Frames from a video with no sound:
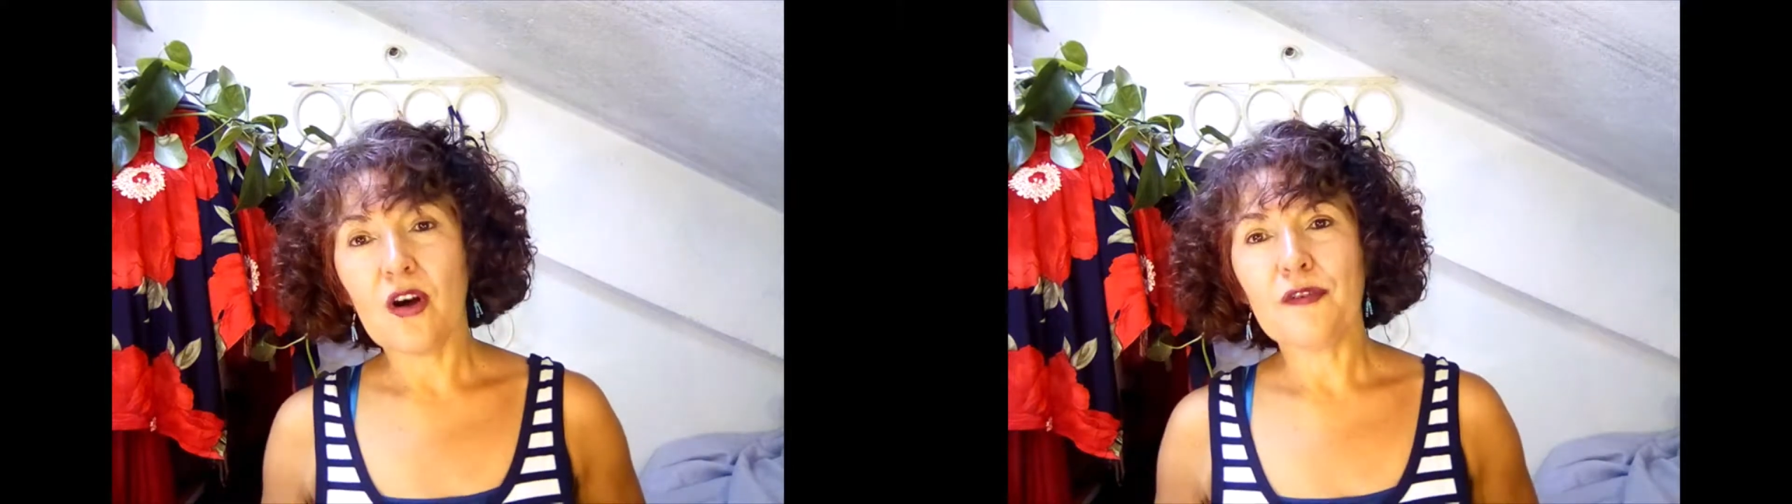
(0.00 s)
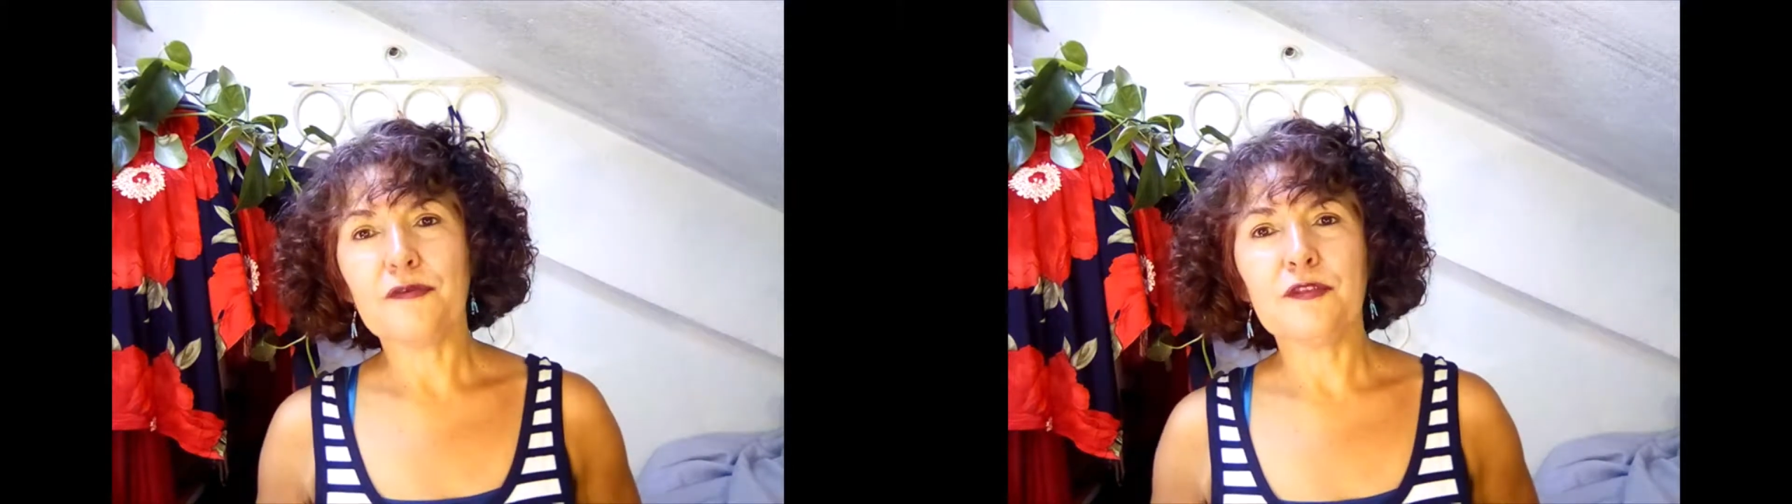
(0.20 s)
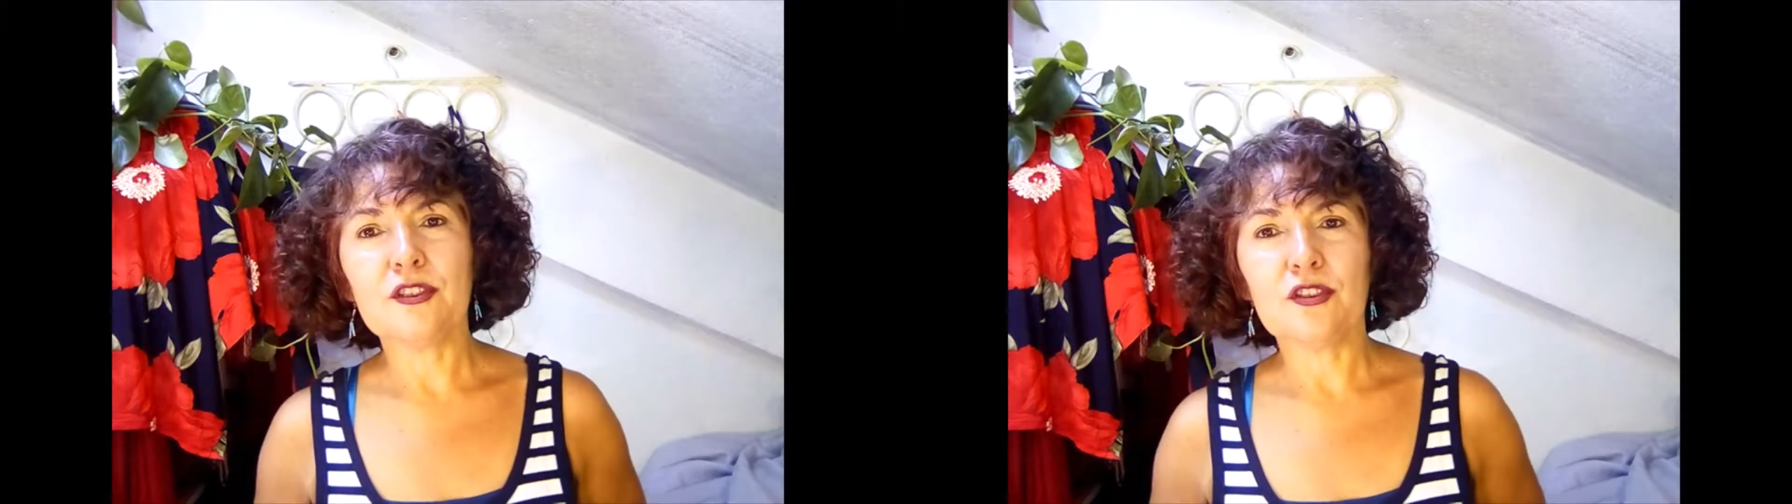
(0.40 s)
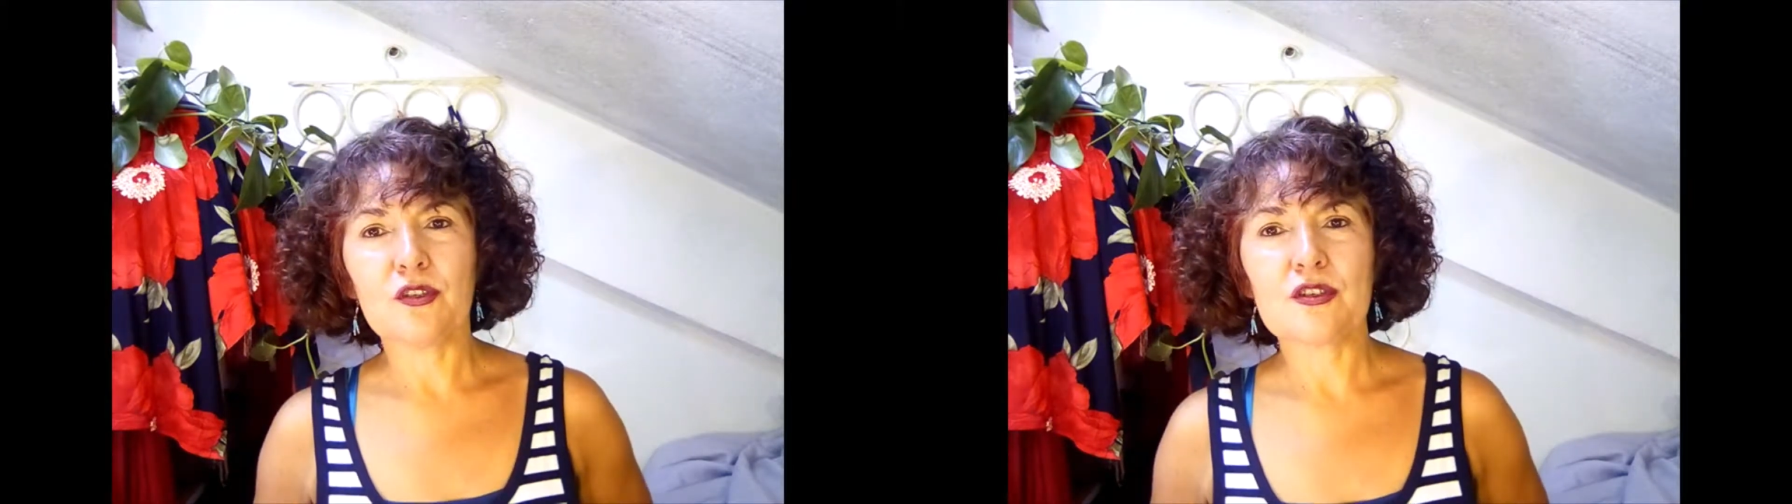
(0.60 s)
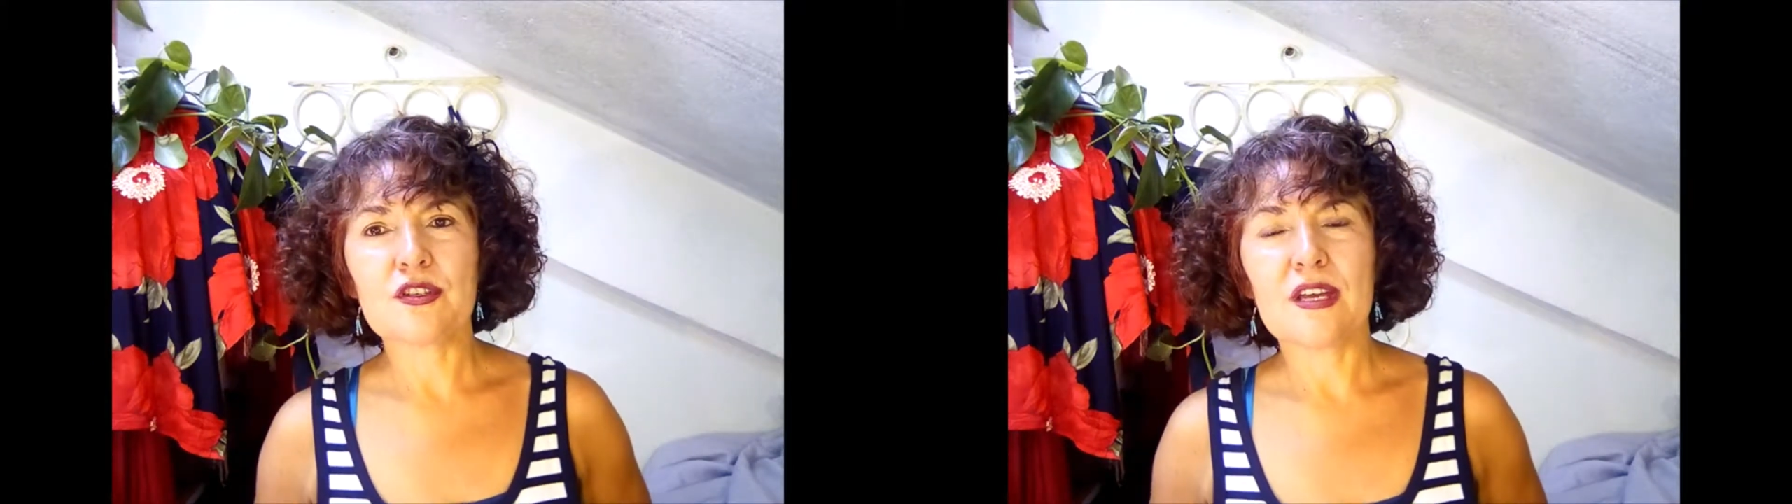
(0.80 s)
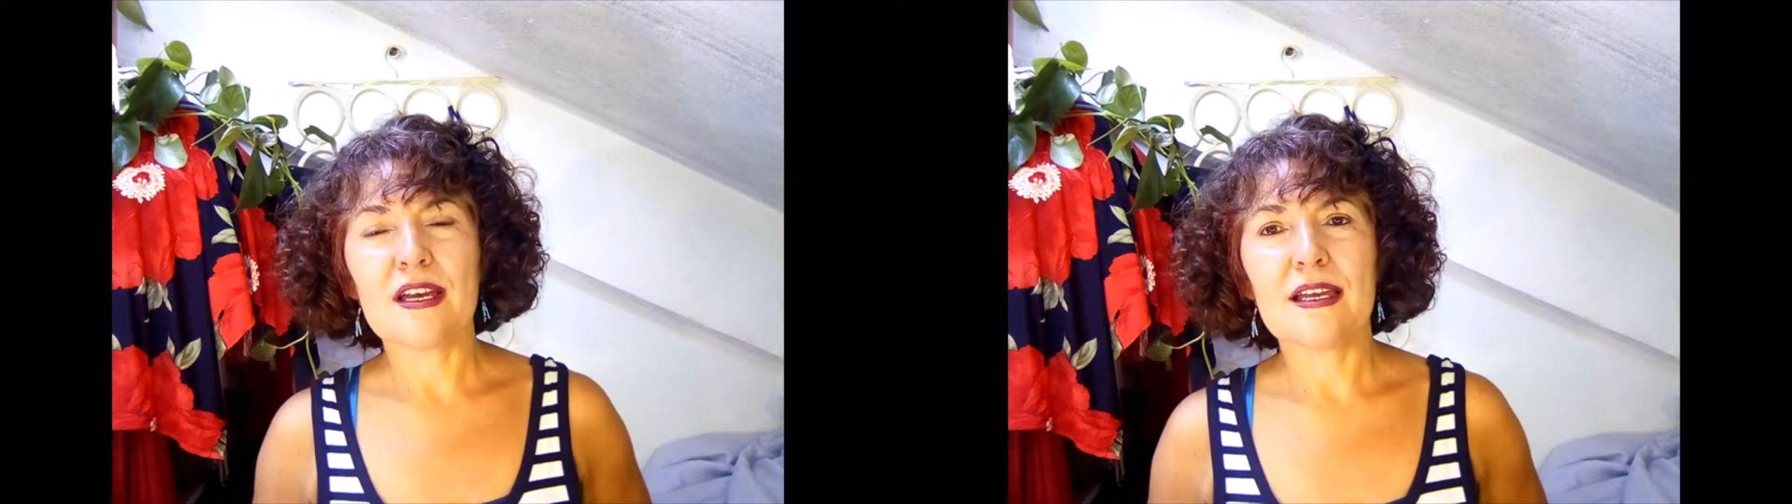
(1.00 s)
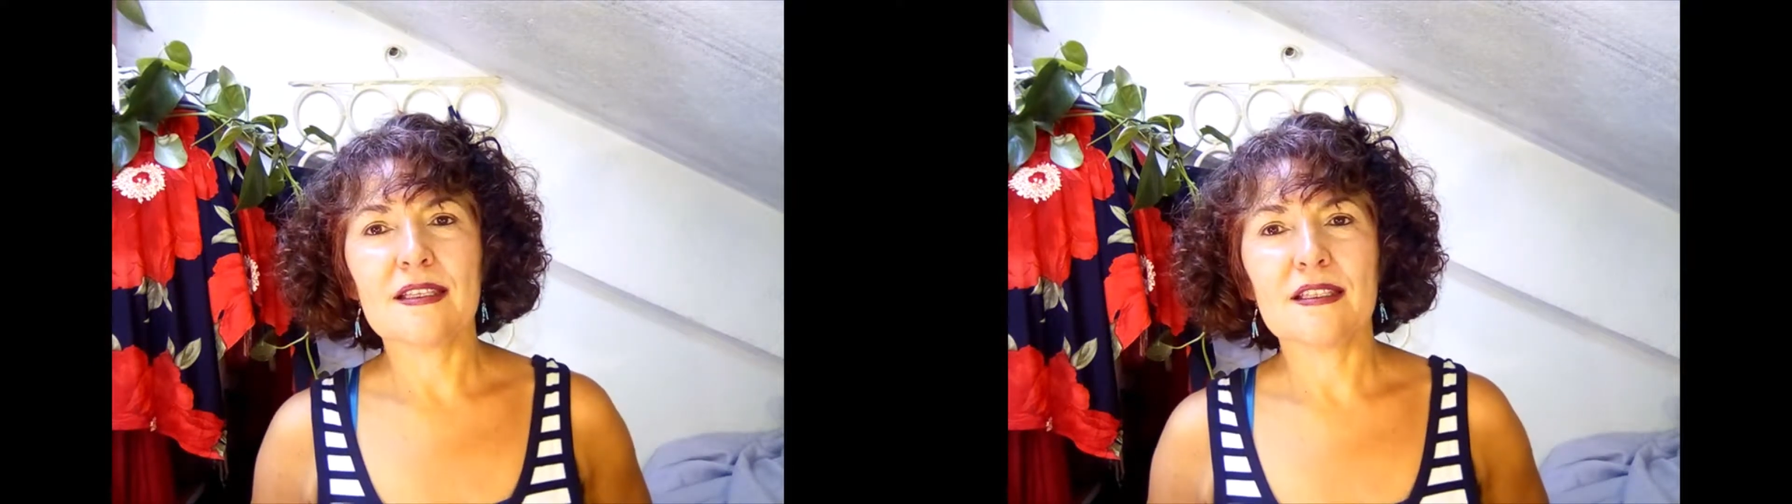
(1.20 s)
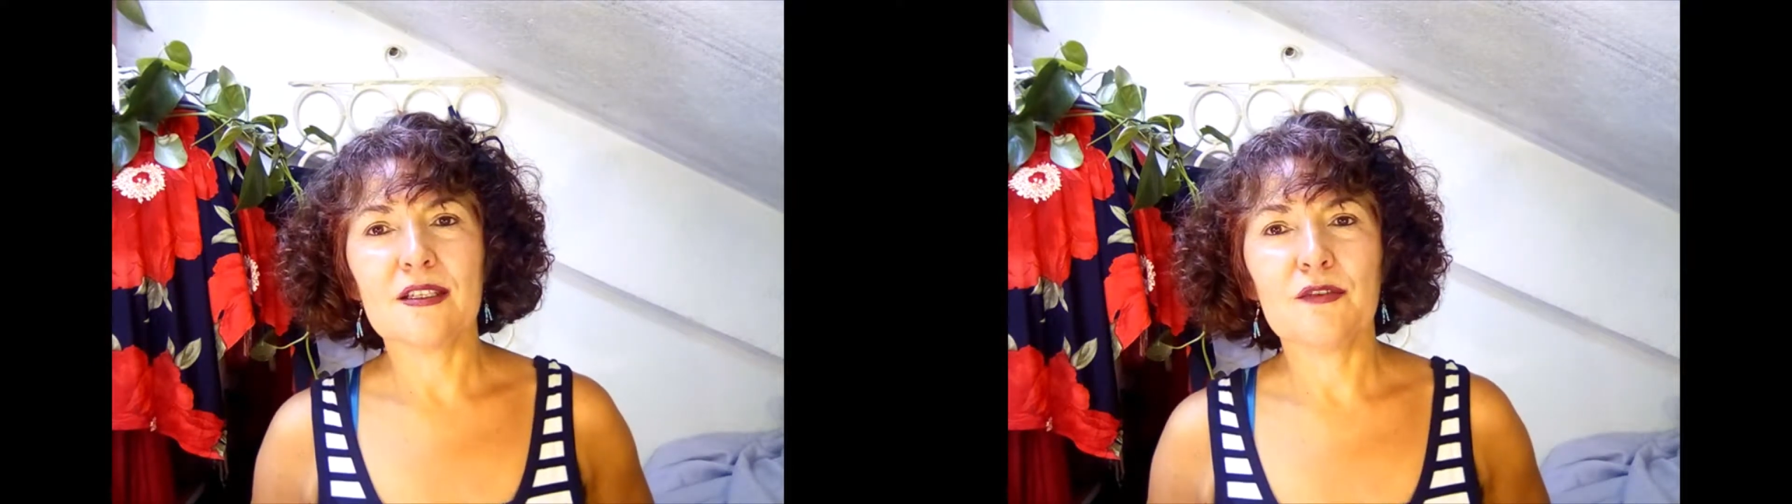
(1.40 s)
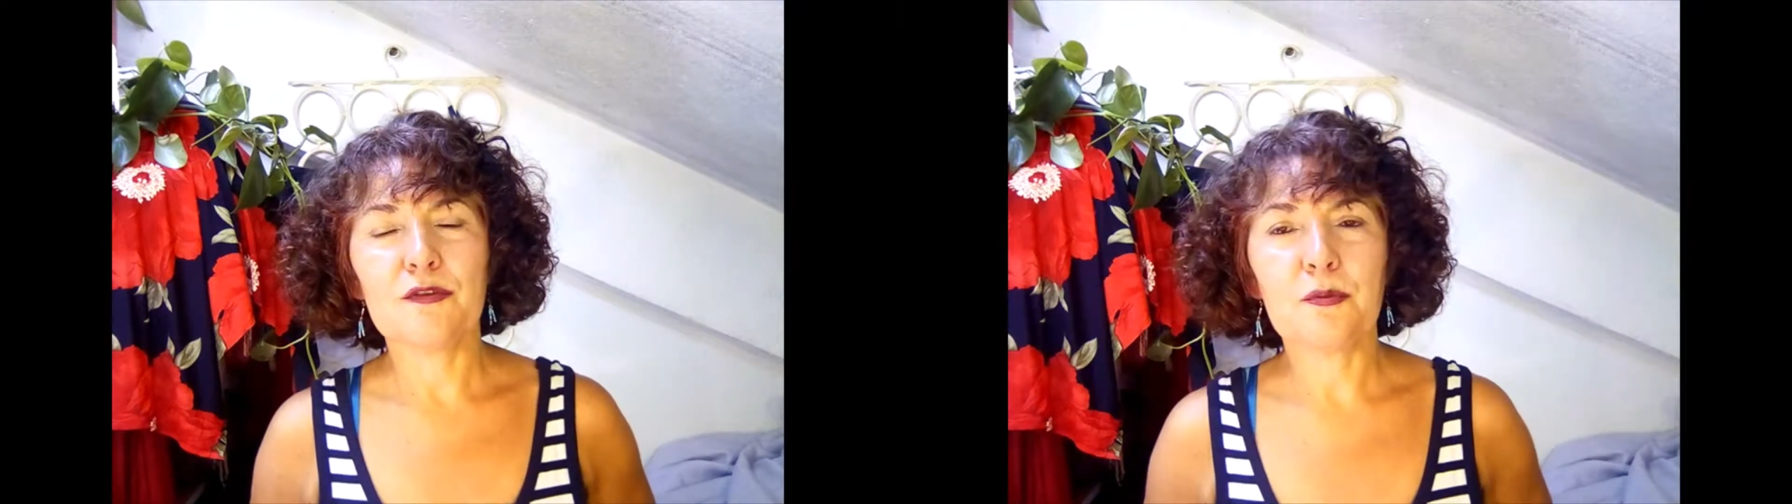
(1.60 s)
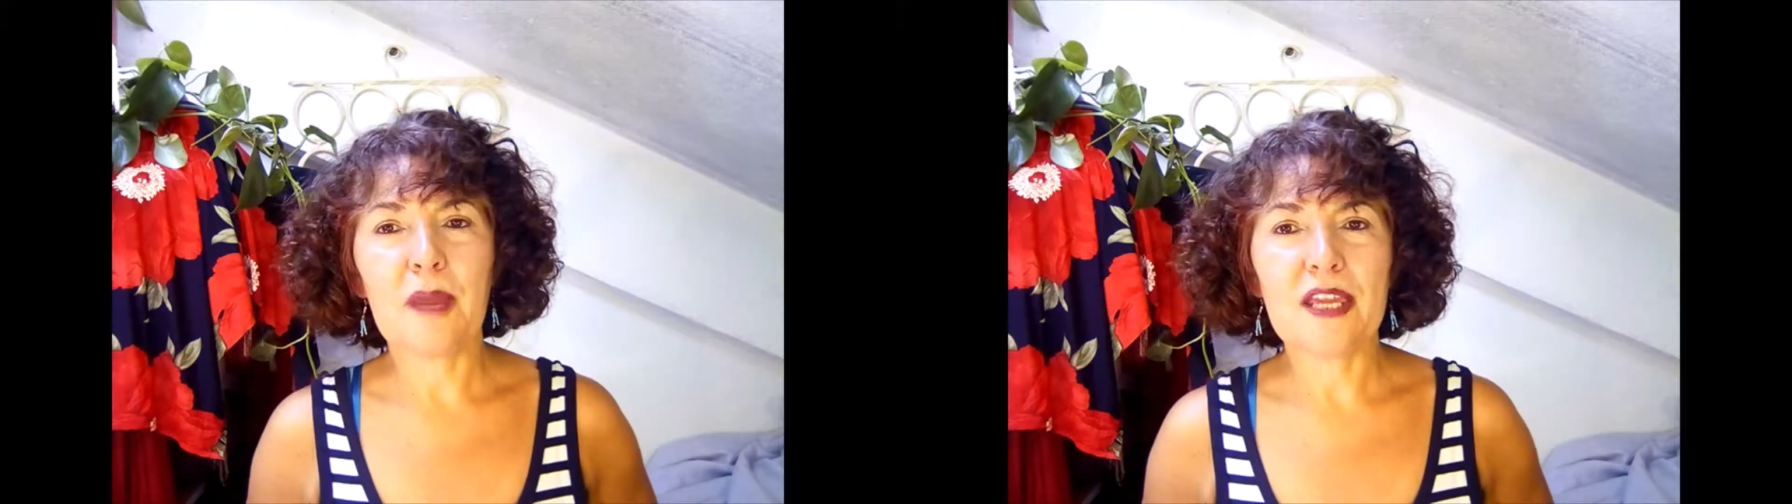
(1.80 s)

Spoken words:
on the internet about him,